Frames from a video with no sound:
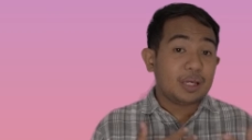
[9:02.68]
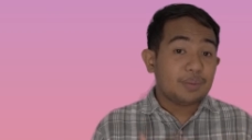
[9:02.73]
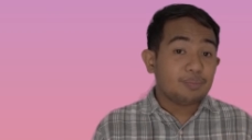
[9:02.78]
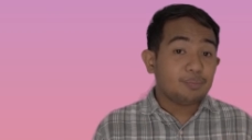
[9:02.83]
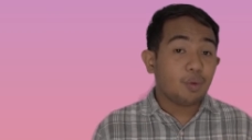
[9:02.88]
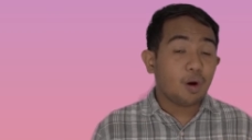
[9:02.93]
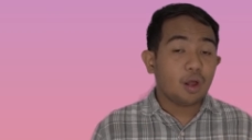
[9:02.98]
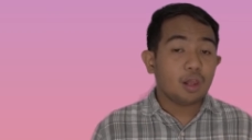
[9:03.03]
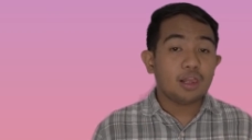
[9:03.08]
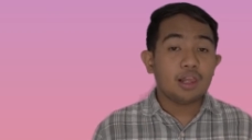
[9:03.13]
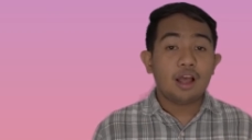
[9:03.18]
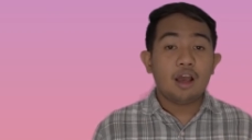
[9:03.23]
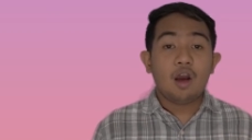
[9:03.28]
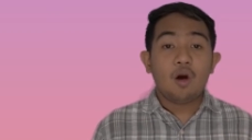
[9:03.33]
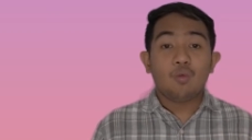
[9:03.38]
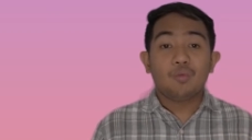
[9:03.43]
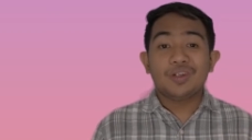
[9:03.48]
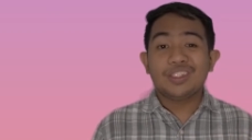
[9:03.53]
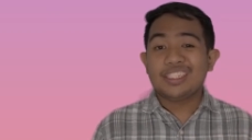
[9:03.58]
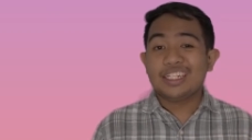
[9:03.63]
people,
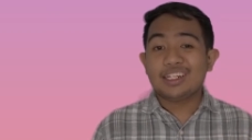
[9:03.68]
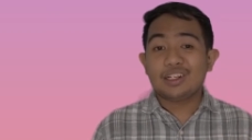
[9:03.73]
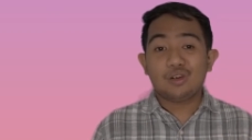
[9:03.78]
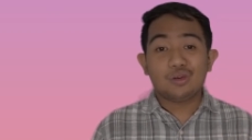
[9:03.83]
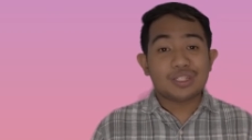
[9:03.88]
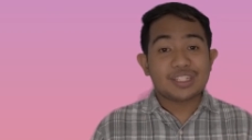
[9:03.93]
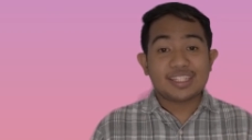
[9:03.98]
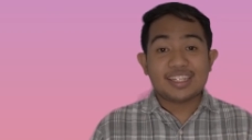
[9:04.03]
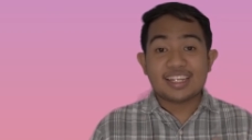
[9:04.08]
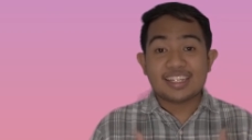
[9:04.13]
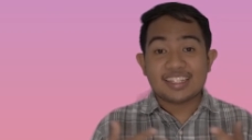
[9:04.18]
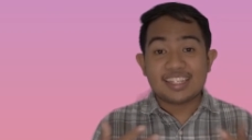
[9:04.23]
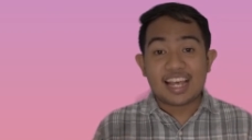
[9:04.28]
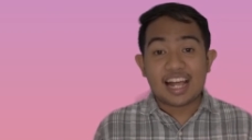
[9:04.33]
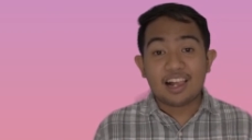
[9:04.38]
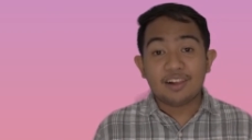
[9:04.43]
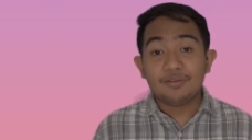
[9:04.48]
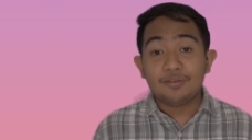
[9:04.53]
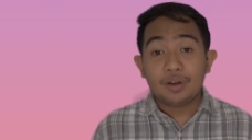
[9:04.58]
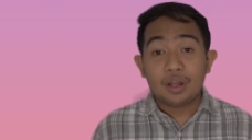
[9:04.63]
which includes the
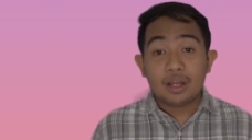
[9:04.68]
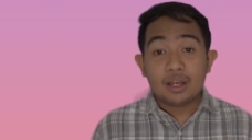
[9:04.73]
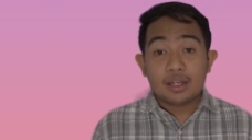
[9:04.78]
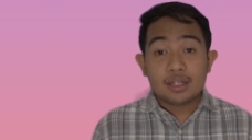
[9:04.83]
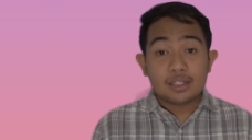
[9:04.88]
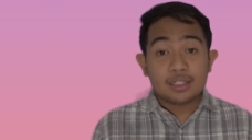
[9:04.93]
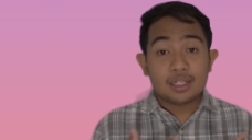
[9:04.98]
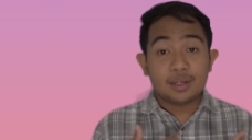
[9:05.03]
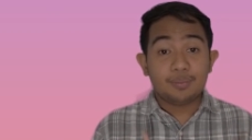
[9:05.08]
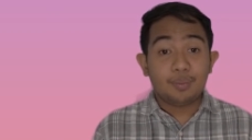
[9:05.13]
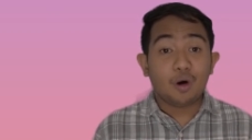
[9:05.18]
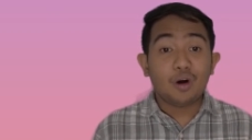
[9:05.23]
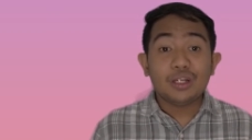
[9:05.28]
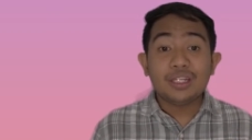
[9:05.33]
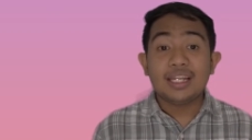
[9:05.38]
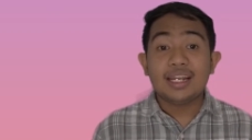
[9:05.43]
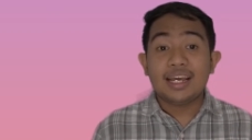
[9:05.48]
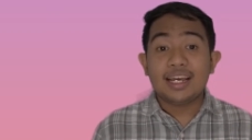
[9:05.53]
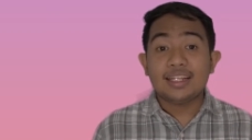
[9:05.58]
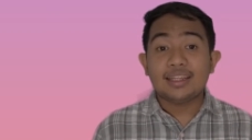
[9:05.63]
self,
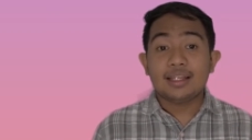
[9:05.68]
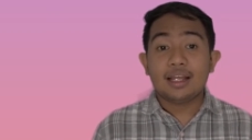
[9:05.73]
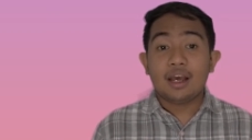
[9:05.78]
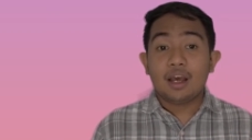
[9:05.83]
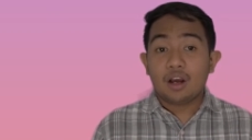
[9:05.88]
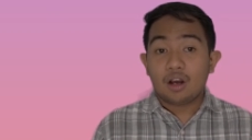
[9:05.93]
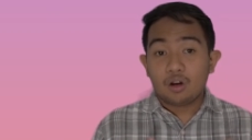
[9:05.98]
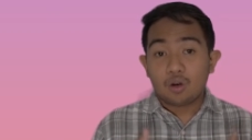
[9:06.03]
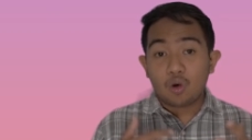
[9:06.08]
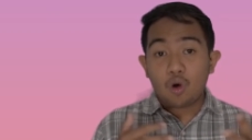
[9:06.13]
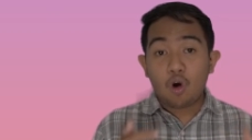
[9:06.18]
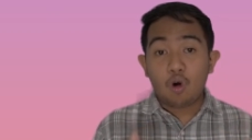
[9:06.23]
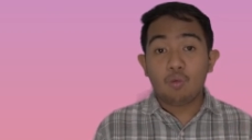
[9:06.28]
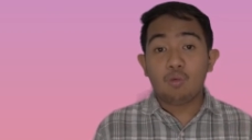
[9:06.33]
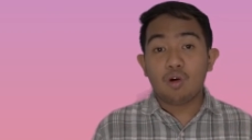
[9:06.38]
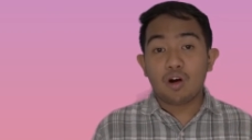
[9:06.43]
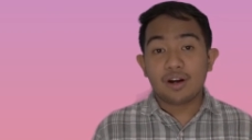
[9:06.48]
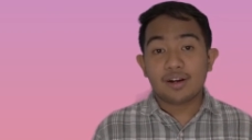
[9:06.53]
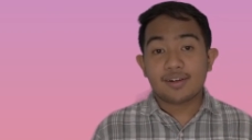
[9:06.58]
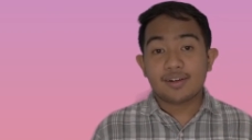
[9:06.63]
subordinate,
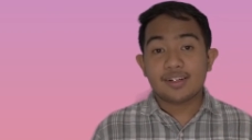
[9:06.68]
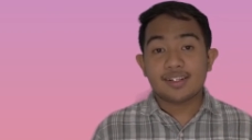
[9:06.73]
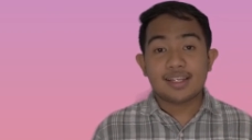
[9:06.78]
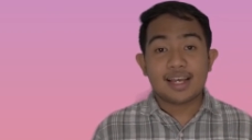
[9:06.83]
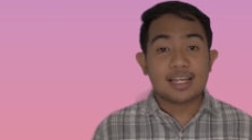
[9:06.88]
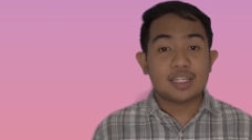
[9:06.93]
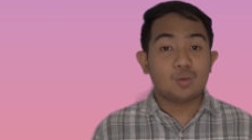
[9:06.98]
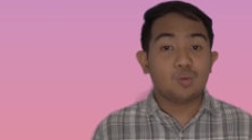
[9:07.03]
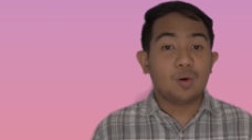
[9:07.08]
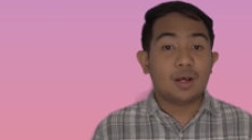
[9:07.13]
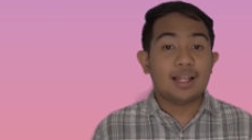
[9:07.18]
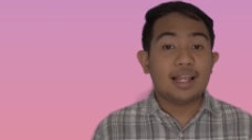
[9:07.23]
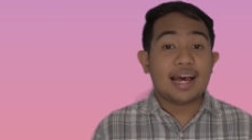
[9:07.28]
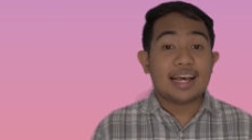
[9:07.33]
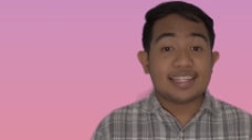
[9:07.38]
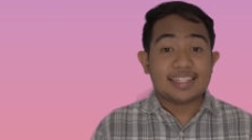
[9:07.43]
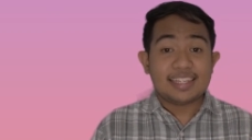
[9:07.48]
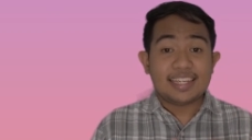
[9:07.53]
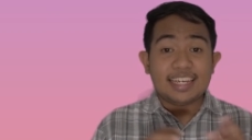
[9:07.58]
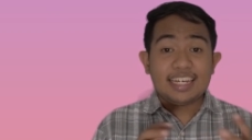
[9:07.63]
co-workers, as well
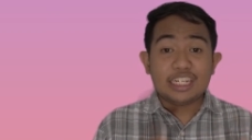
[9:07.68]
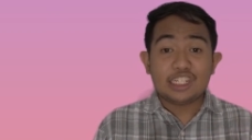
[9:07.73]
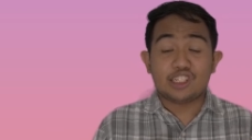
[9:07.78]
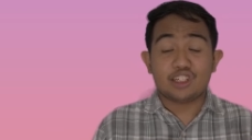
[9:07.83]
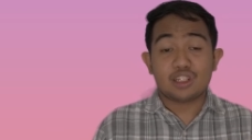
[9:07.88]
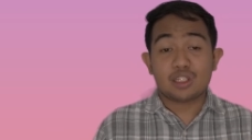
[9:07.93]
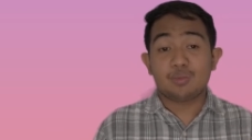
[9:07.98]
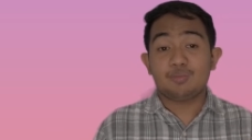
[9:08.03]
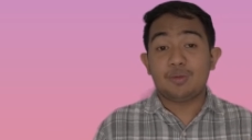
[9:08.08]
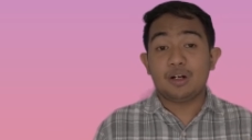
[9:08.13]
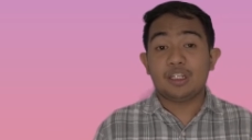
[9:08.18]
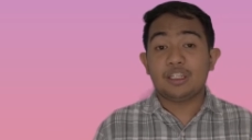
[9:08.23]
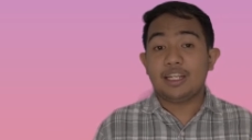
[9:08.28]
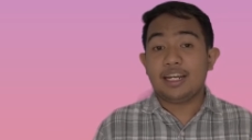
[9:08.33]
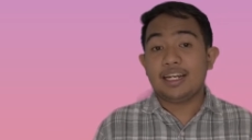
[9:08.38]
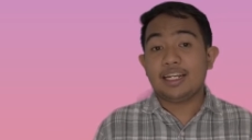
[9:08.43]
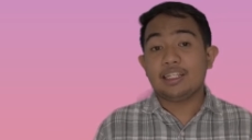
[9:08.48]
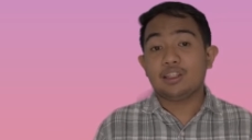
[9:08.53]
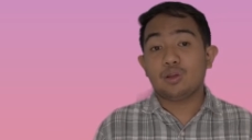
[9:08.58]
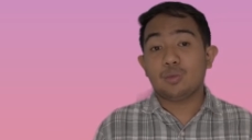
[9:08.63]
as issues
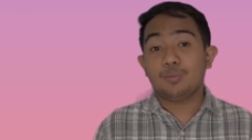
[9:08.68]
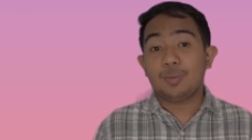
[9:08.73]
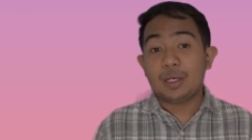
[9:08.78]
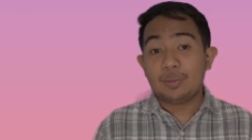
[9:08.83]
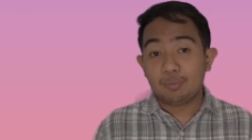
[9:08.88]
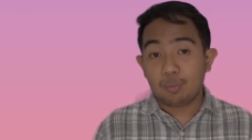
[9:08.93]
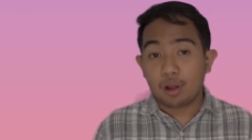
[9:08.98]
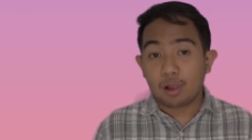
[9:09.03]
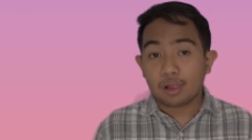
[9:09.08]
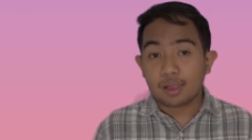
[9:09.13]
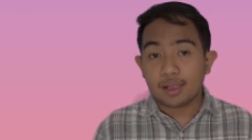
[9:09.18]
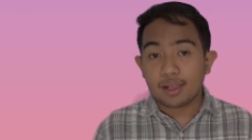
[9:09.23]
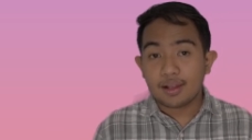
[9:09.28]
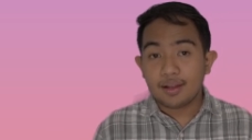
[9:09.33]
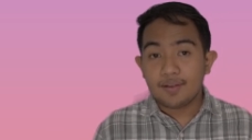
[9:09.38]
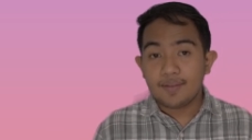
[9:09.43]
pertaining to people.